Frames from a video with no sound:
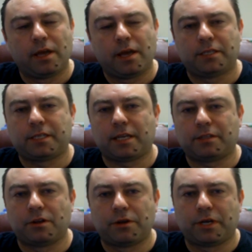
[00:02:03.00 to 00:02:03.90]
it's get
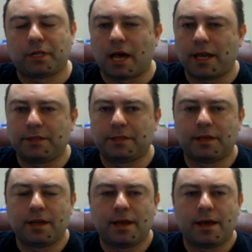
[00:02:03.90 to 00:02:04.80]
to know your client
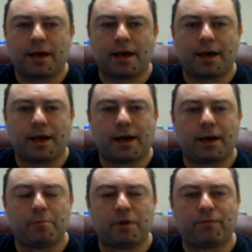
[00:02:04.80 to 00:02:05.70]

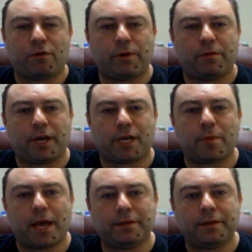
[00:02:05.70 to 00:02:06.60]
before we
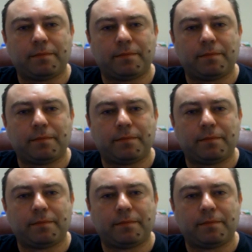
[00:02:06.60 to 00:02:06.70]
recommend,